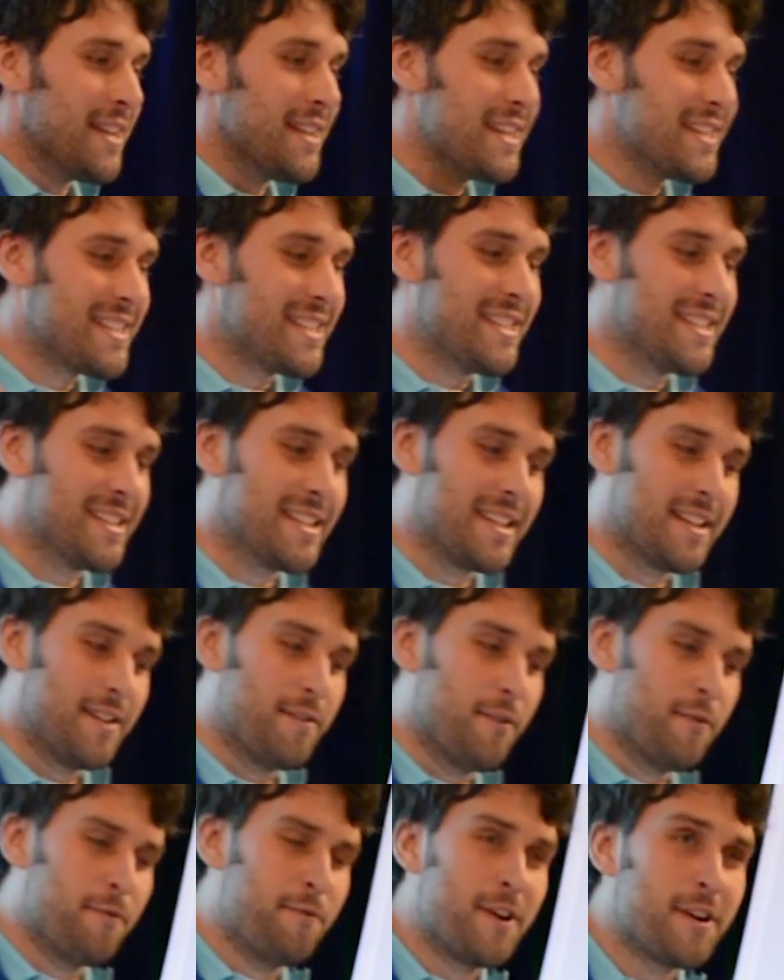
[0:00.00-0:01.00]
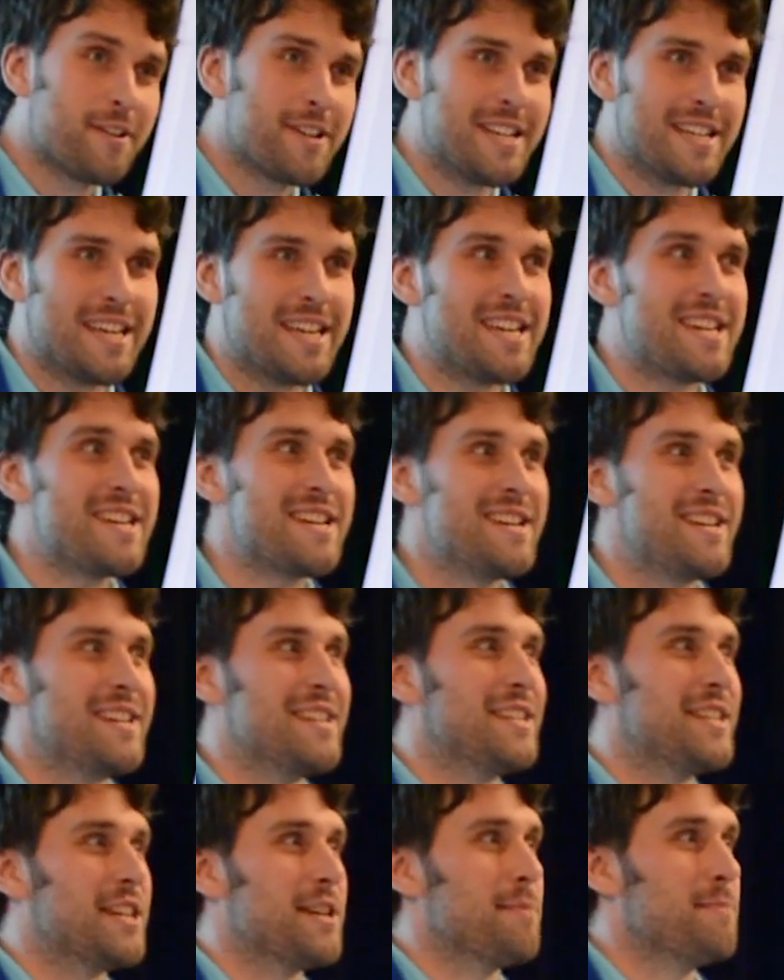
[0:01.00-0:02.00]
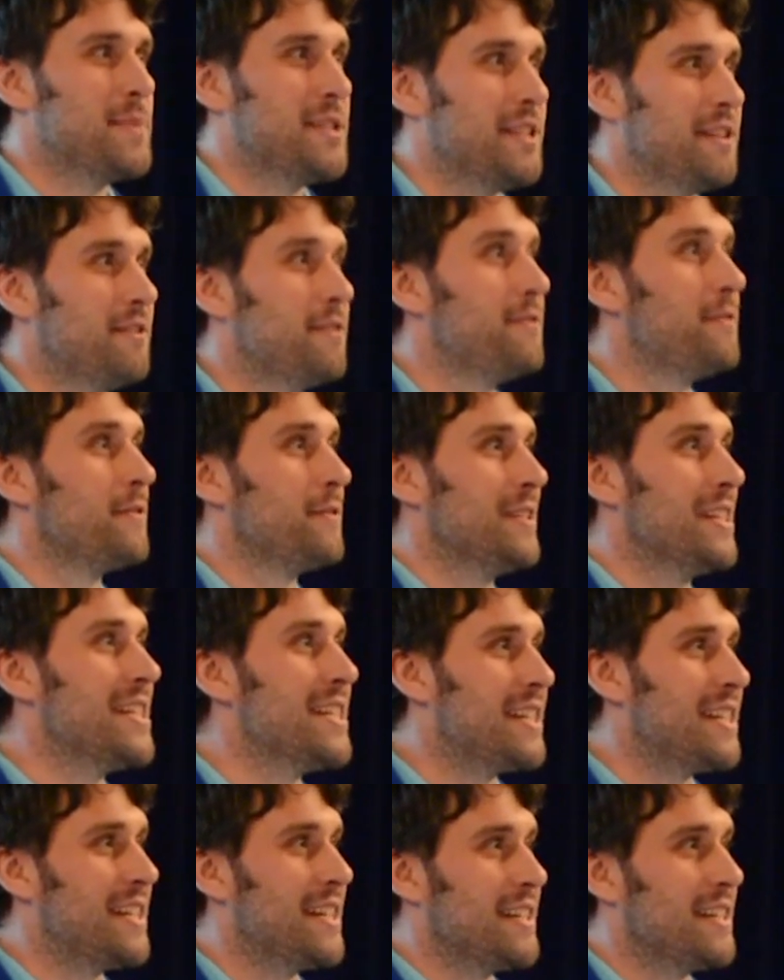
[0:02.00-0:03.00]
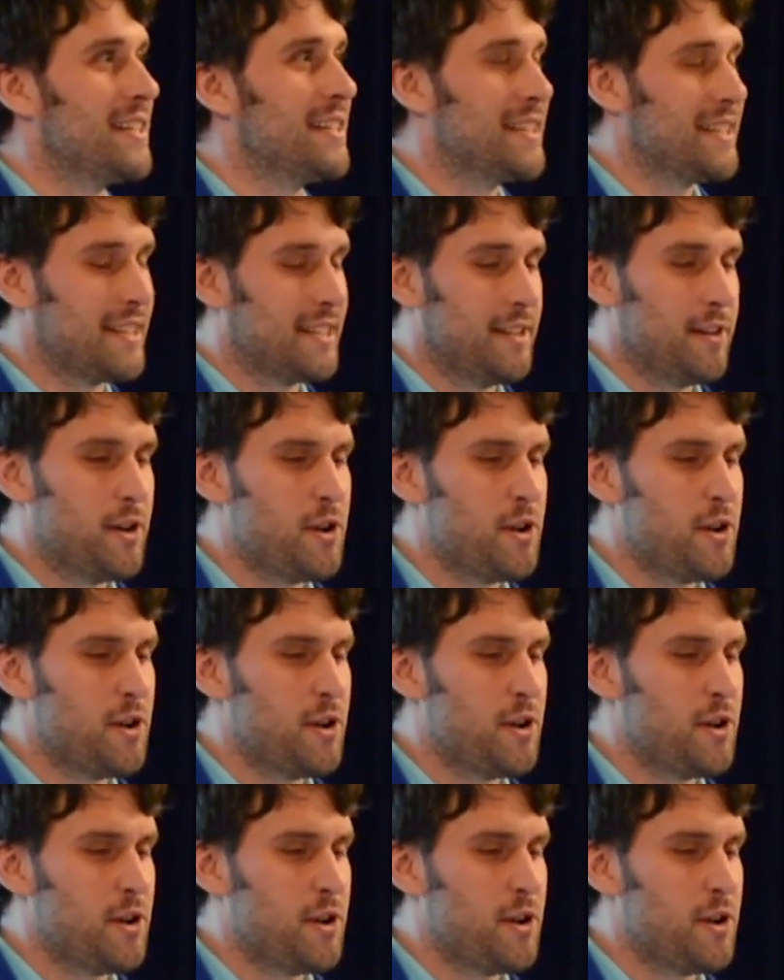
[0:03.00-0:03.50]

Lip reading: this is very key in terms of linking.